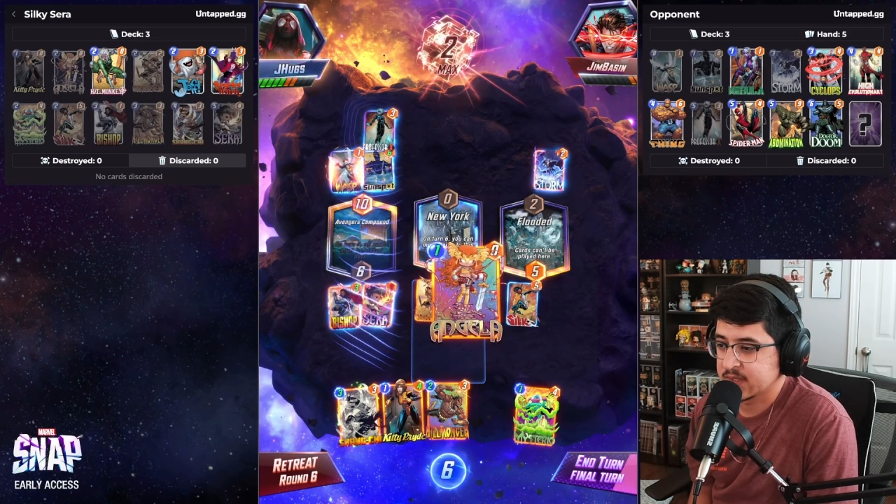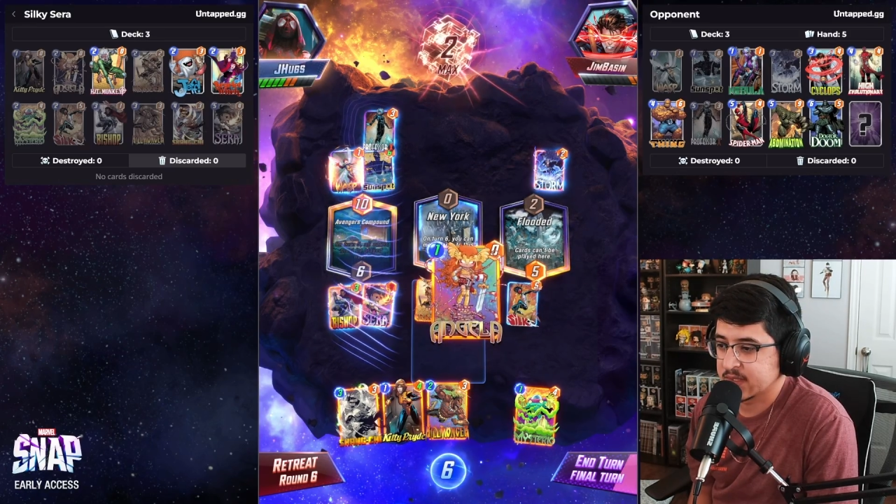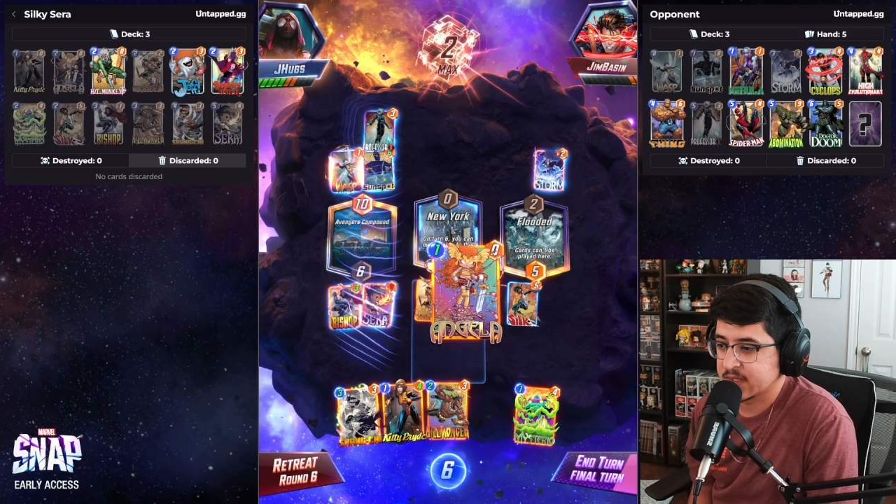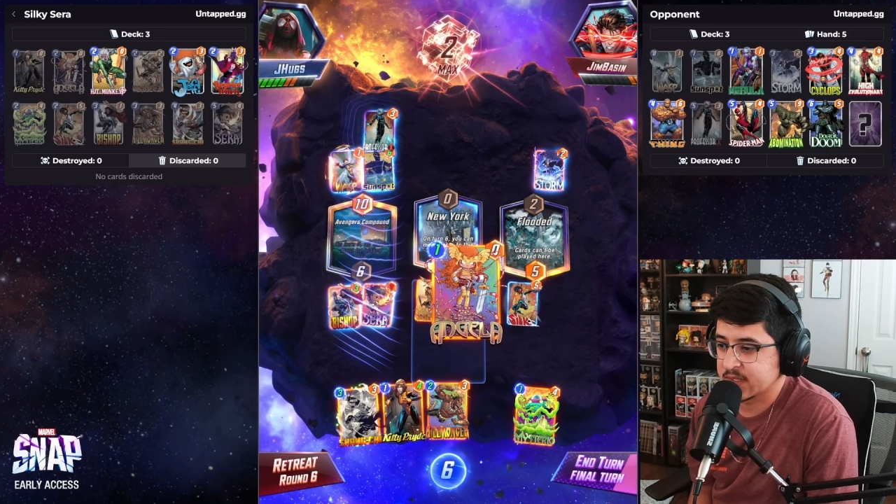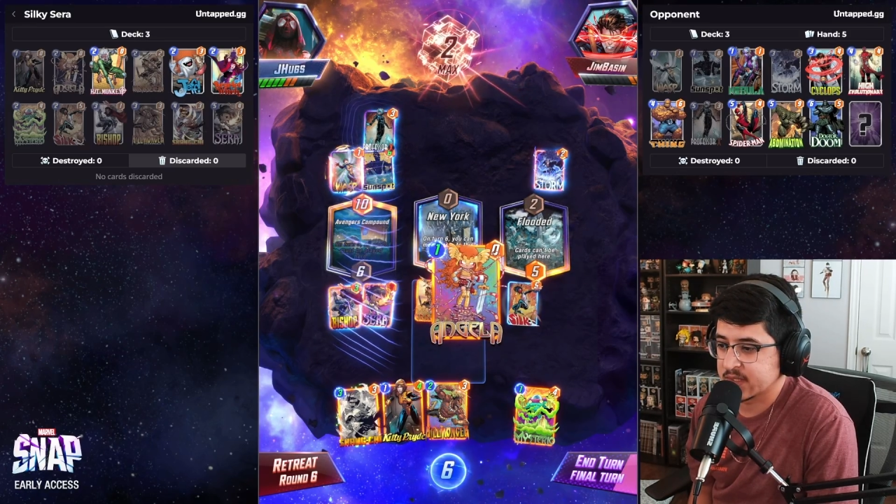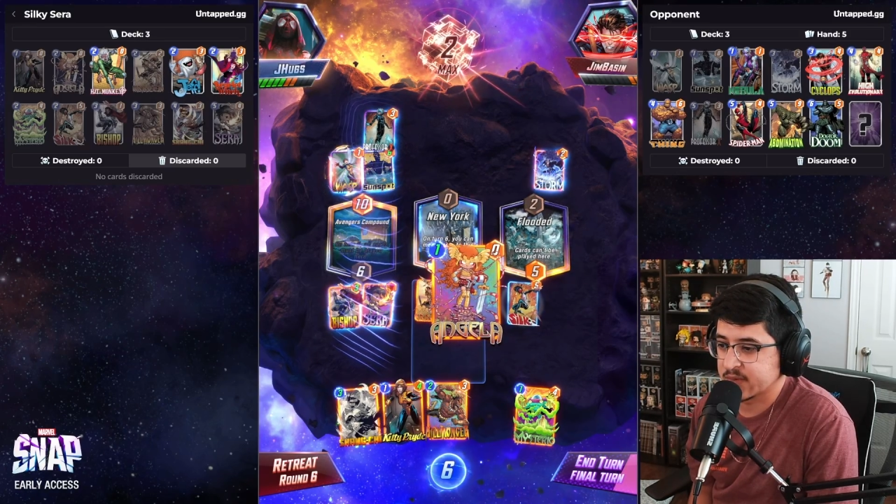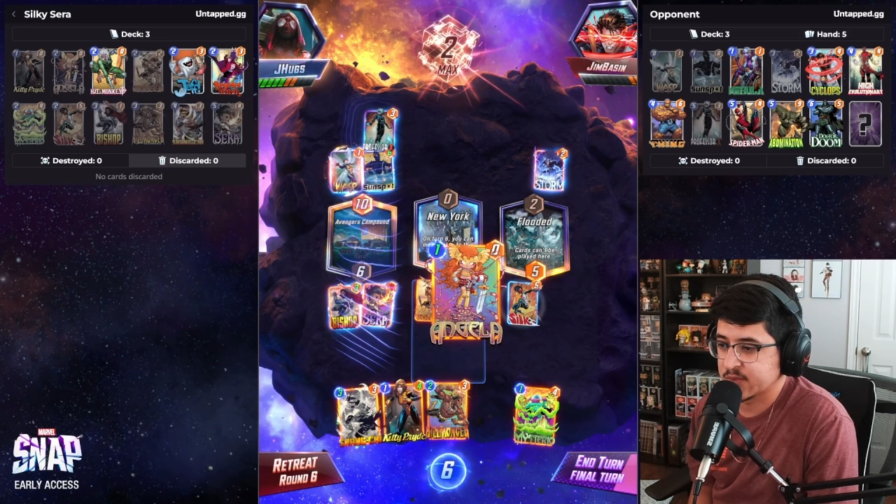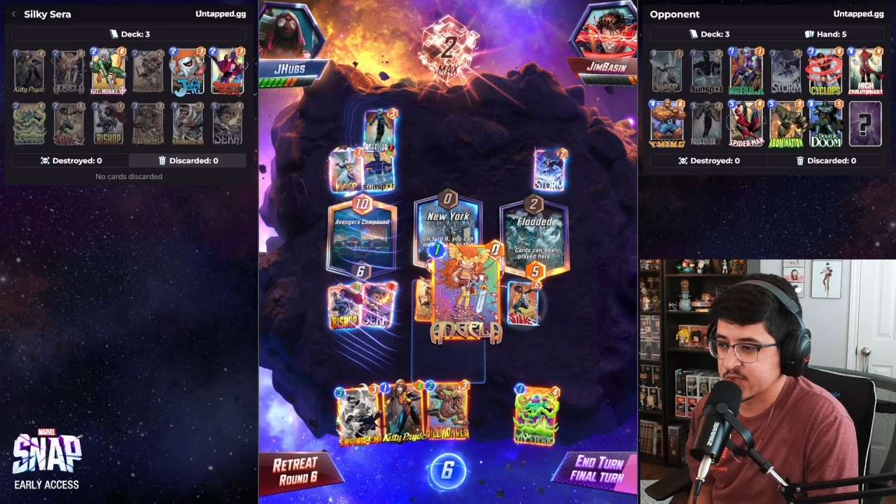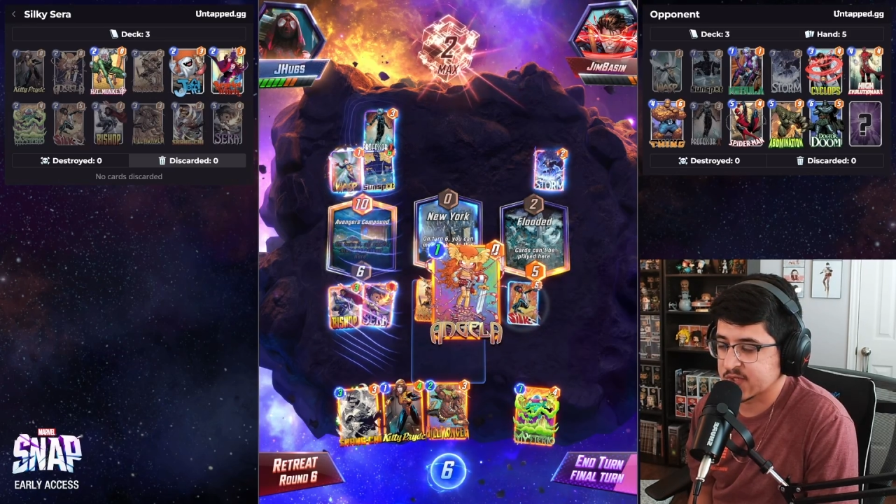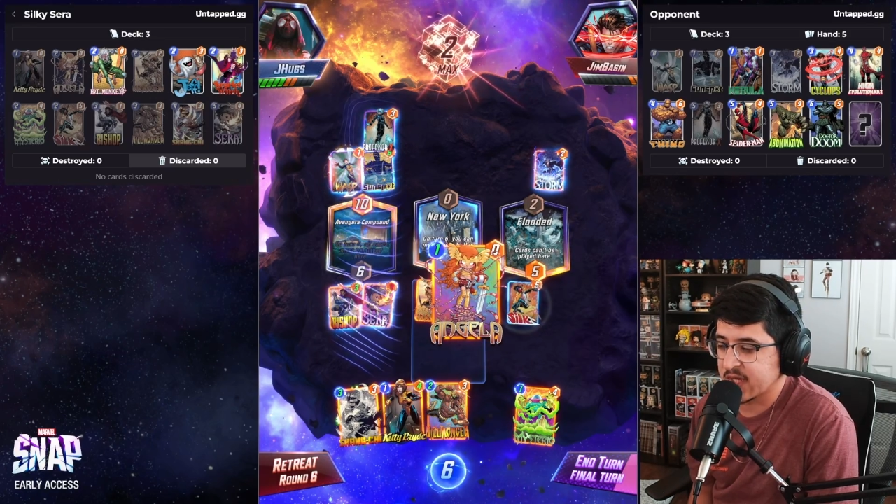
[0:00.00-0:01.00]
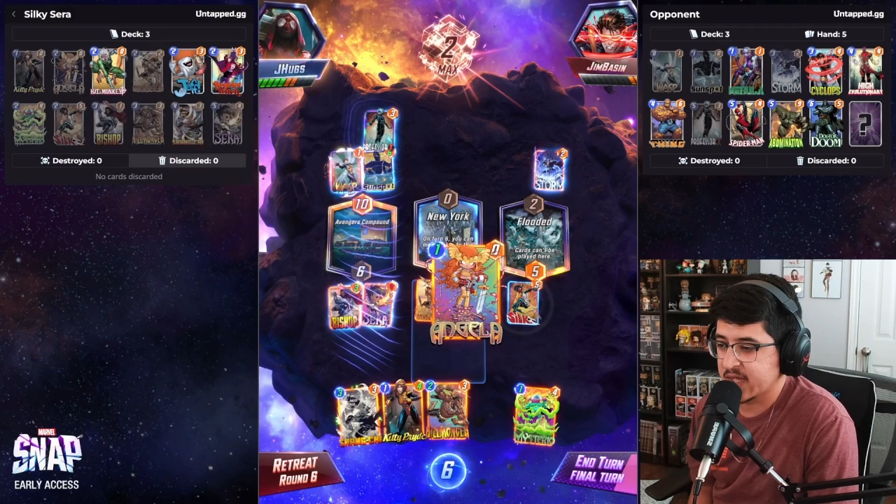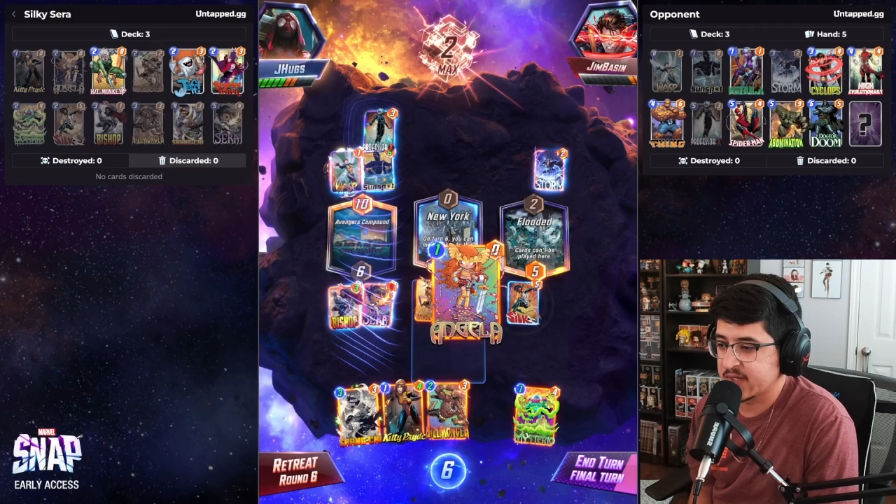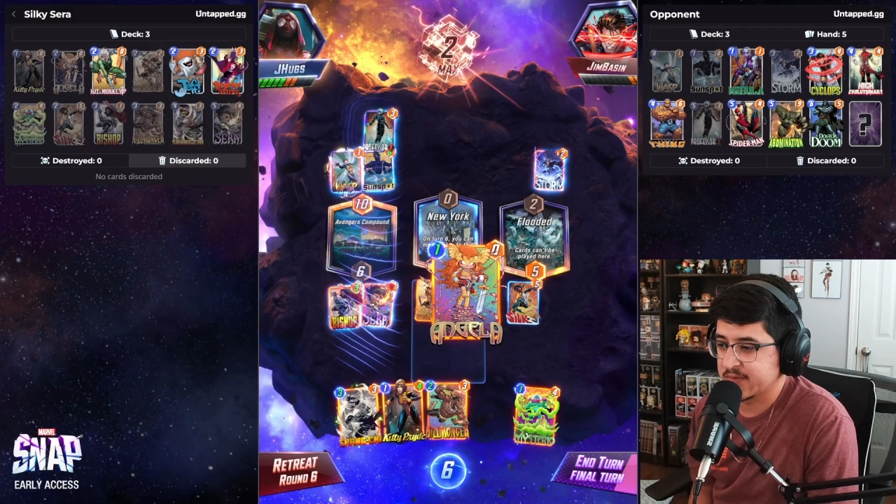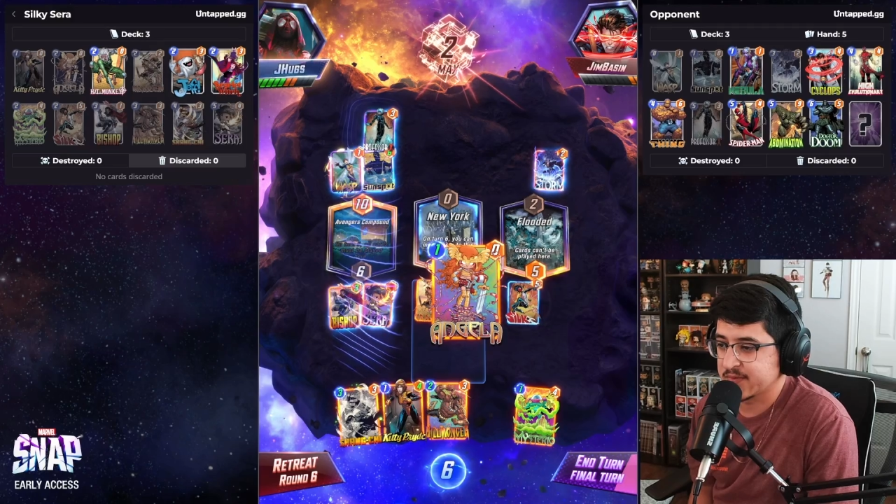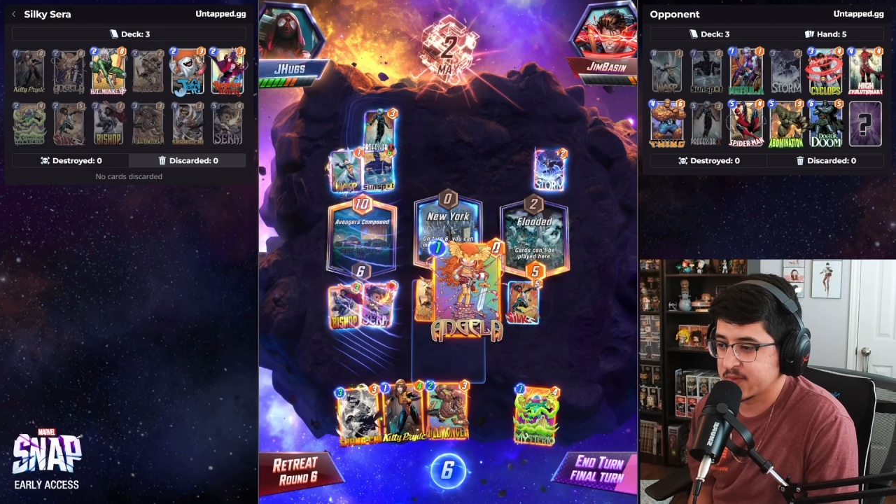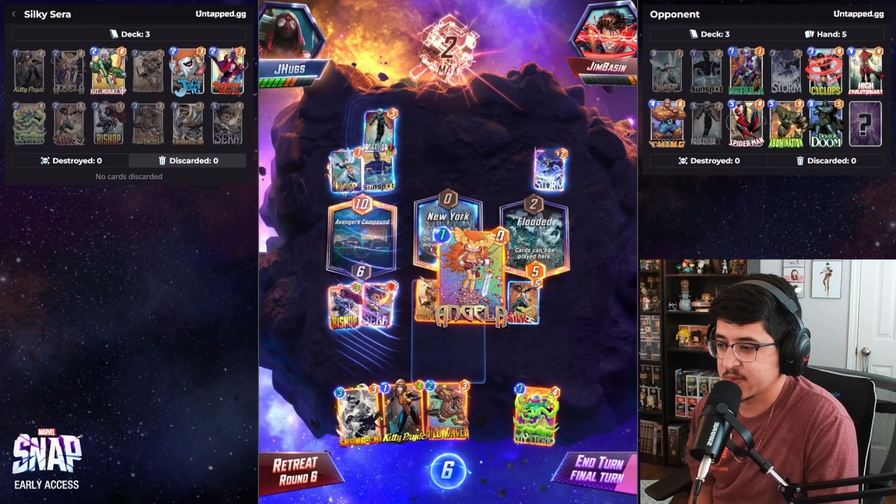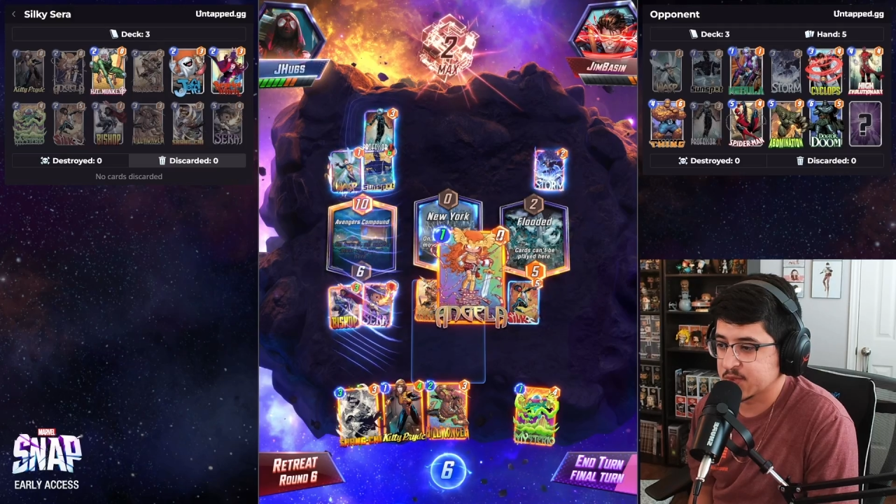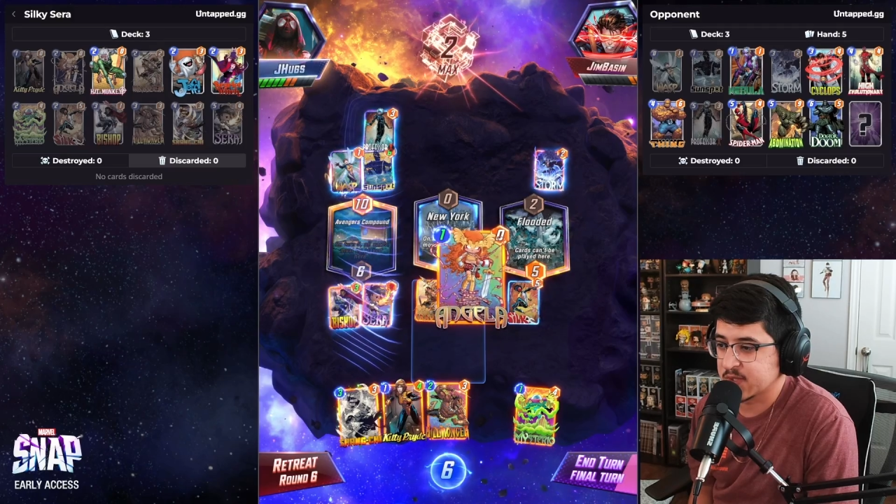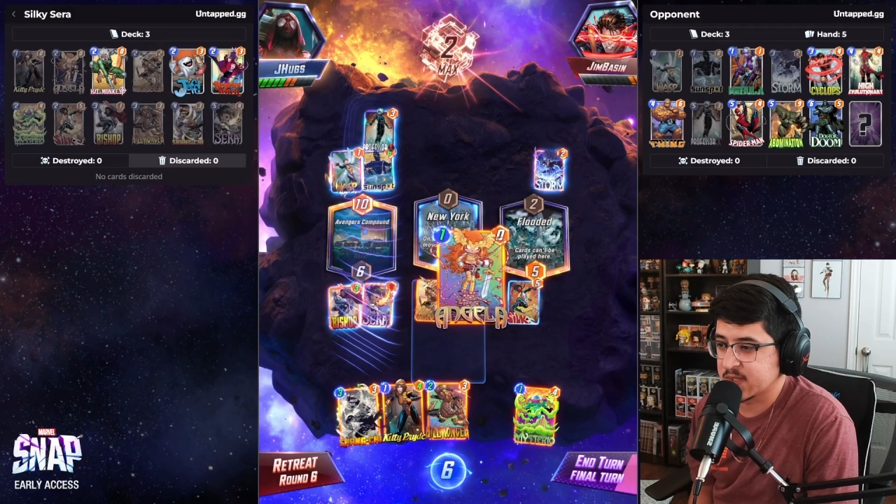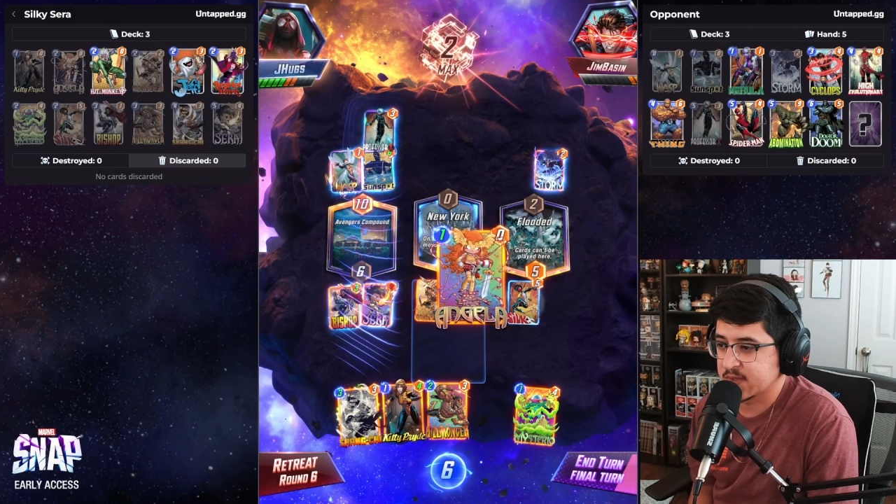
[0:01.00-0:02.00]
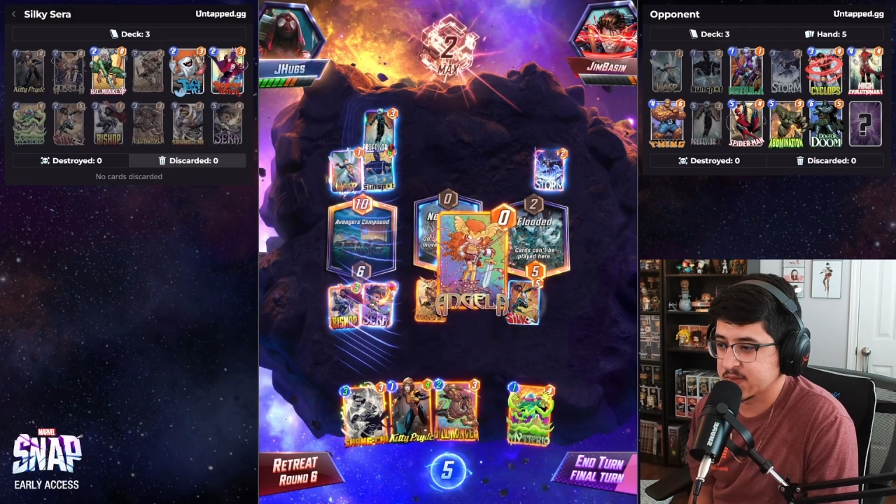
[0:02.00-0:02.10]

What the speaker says: kind of frustrating.